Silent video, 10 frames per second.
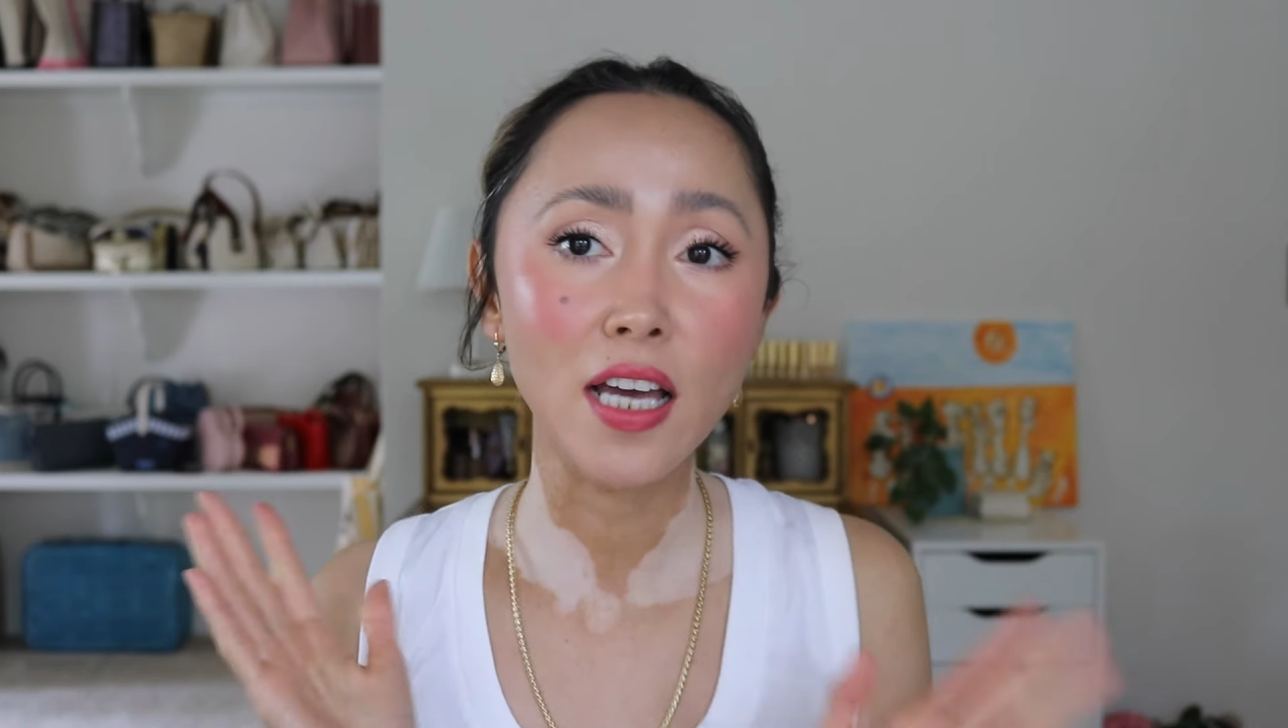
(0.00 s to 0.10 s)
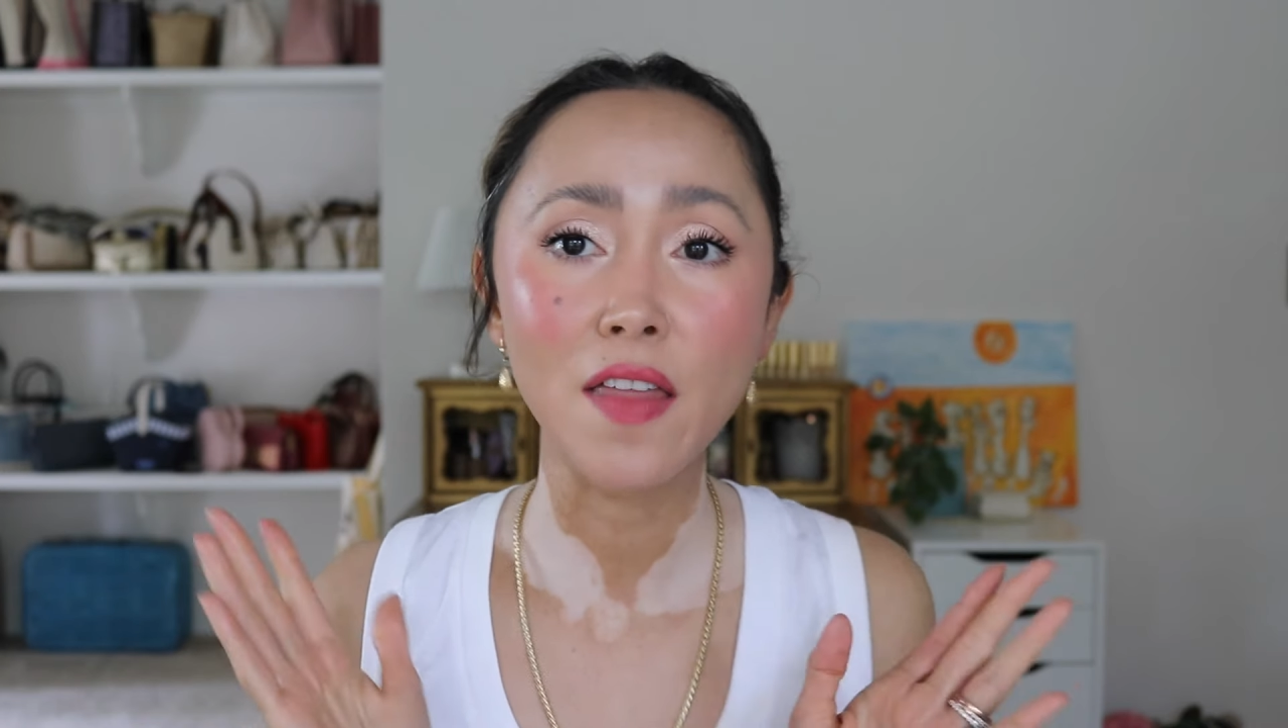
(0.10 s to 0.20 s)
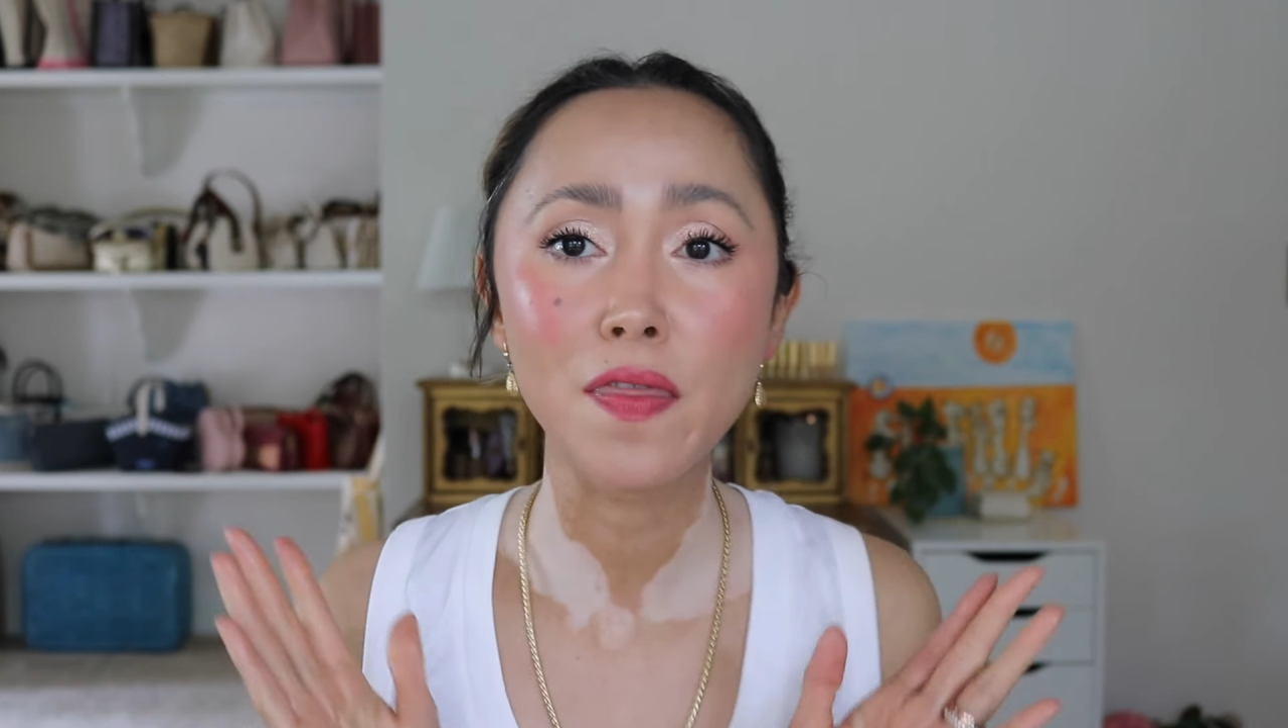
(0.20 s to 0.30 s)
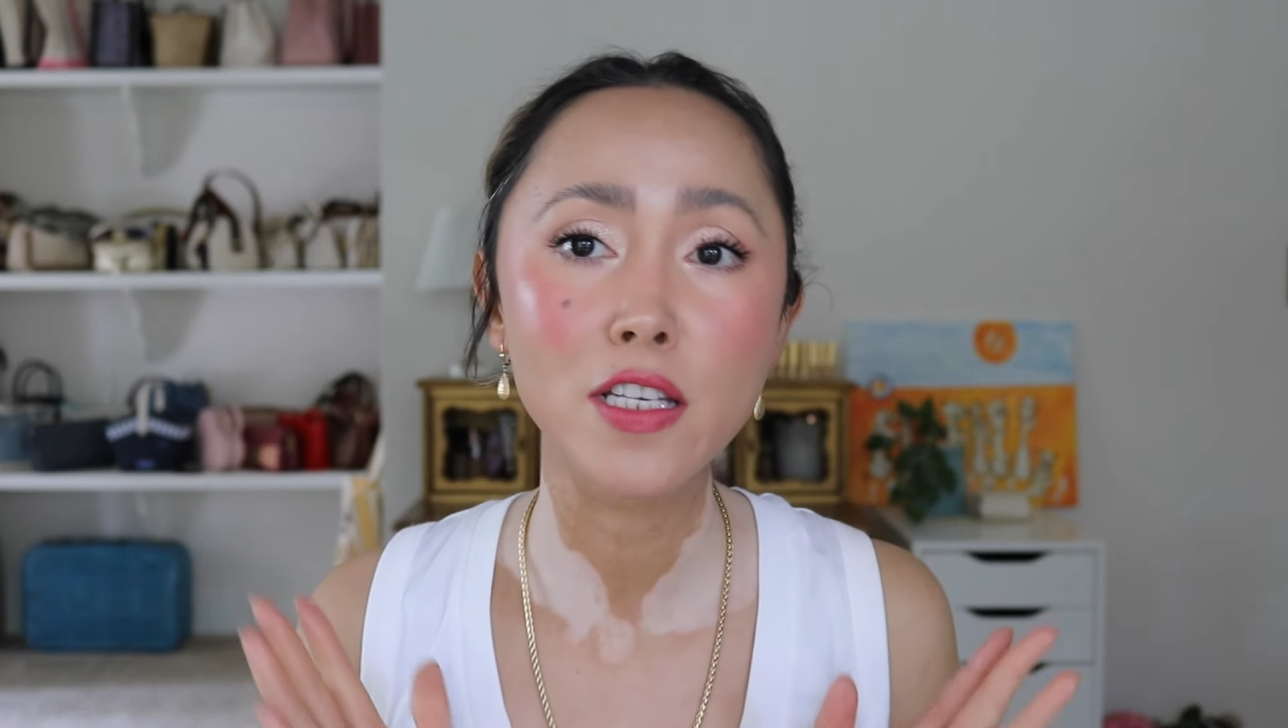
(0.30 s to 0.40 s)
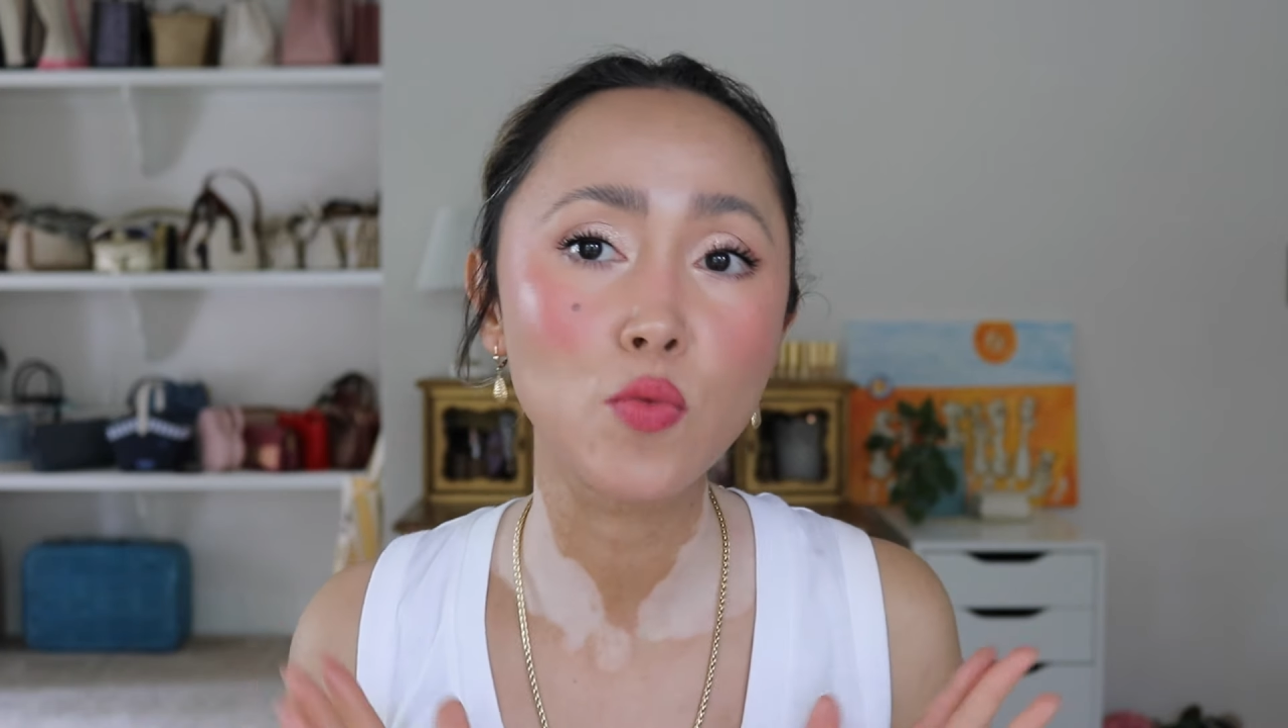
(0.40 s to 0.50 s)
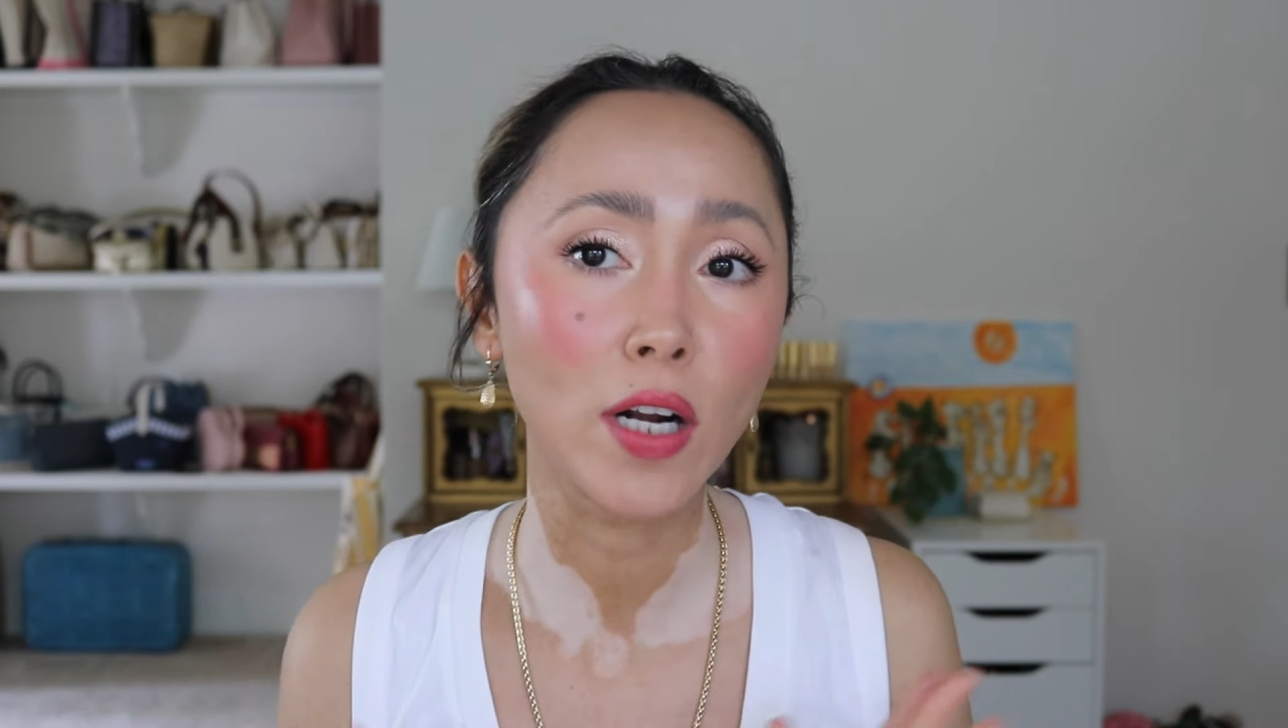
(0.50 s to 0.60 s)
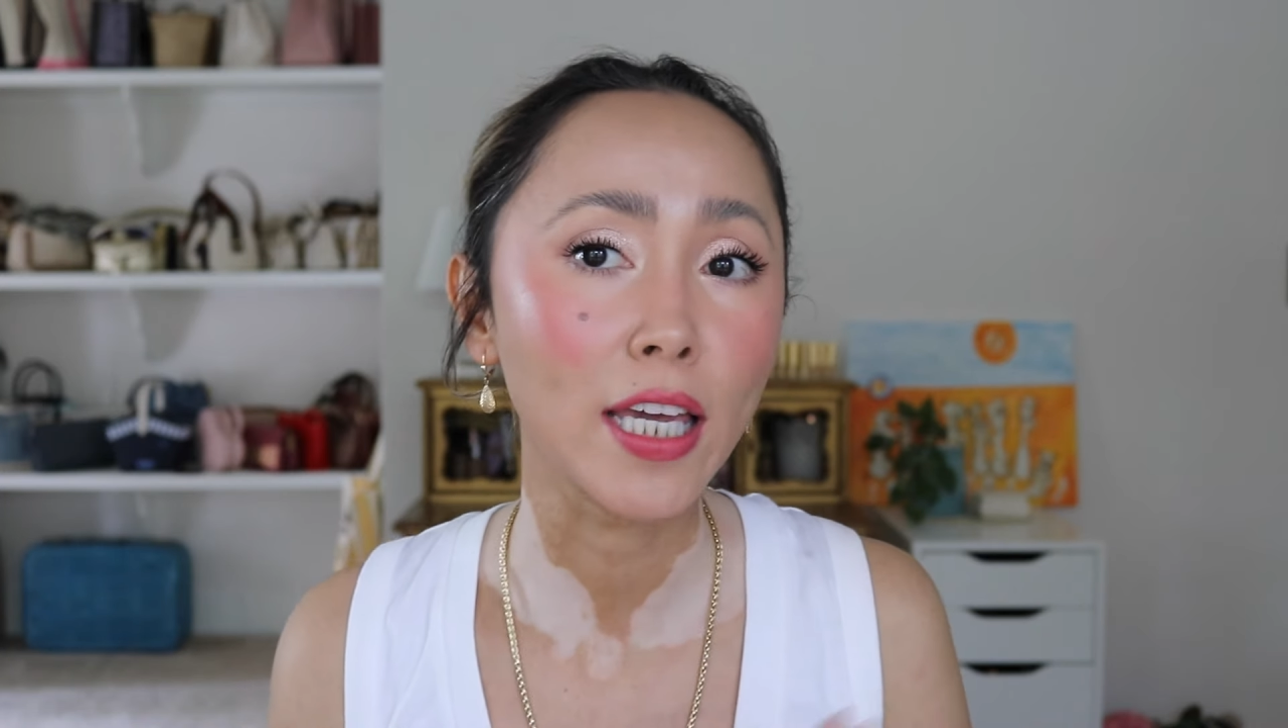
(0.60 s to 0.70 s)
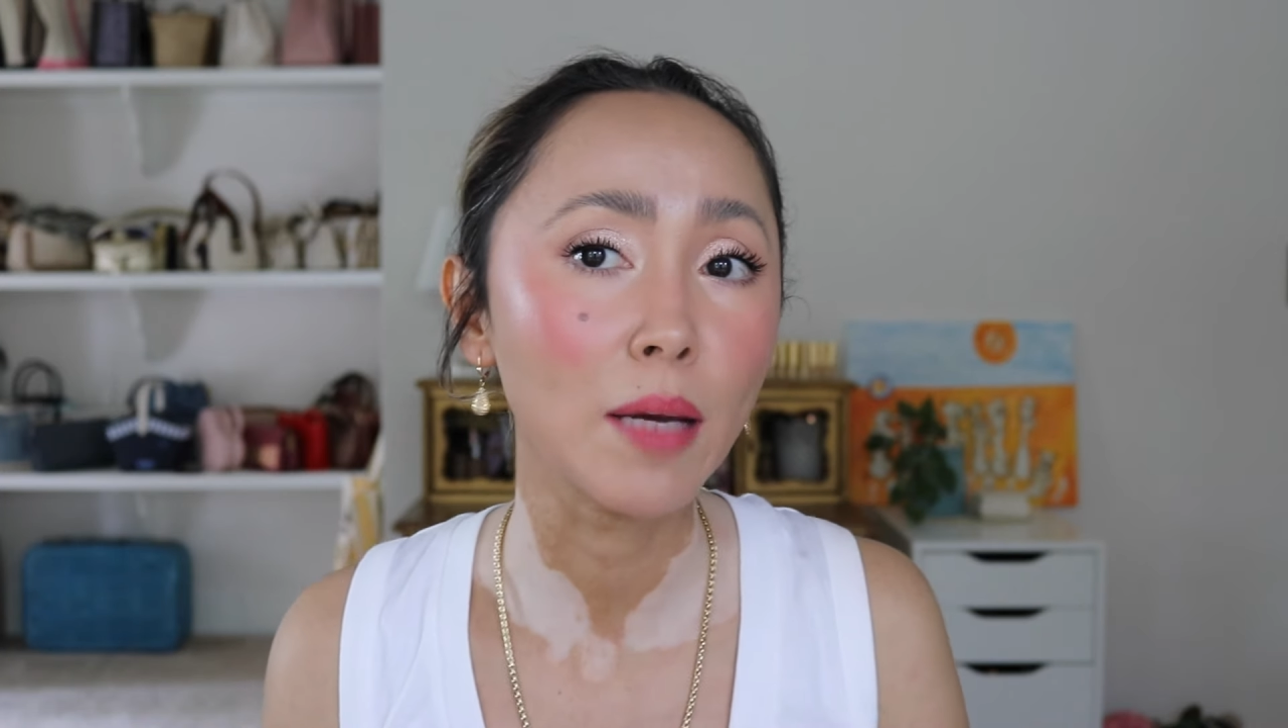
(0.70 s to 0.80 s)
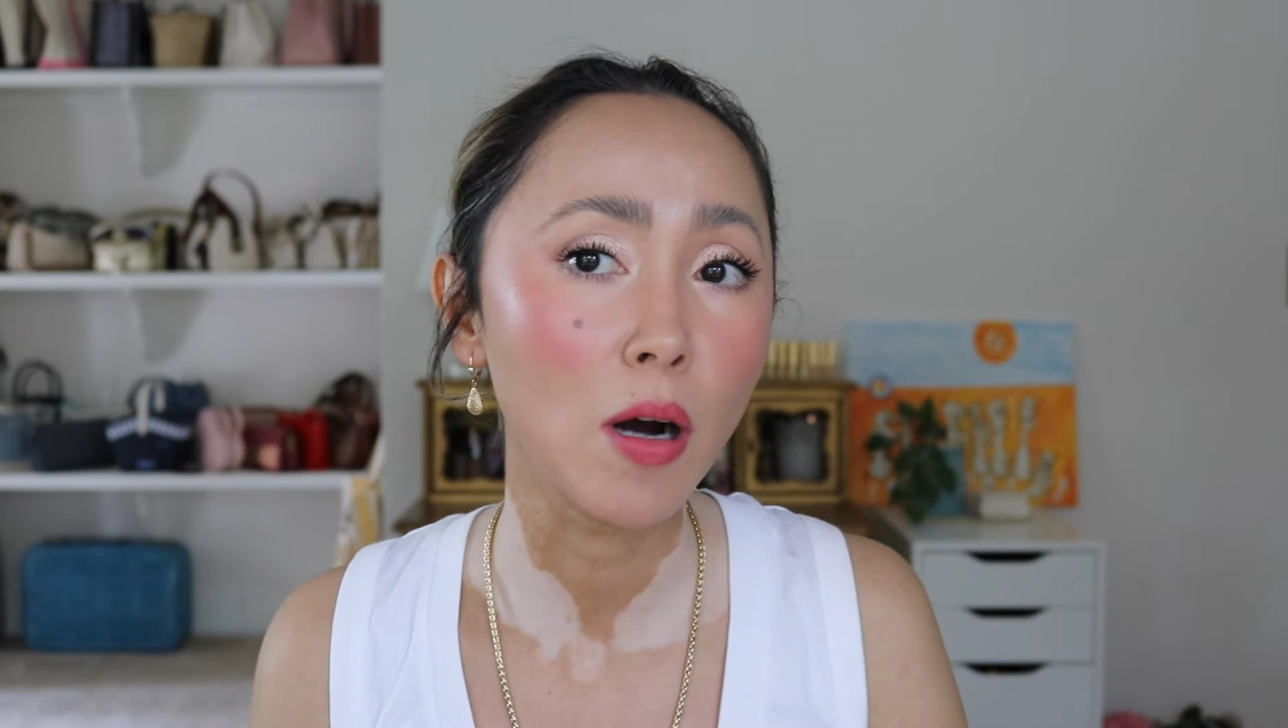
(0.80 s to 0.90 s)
and this is what I came